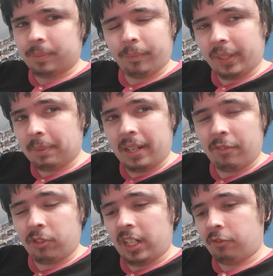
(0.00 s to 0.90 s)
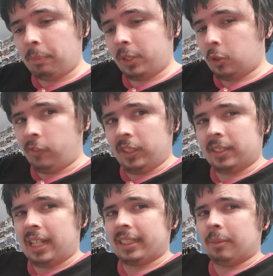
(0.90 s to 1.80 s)
I may have Rhea Ripley go for the
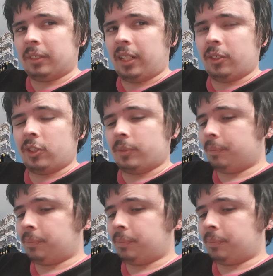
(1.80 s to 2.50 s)
tag team titles.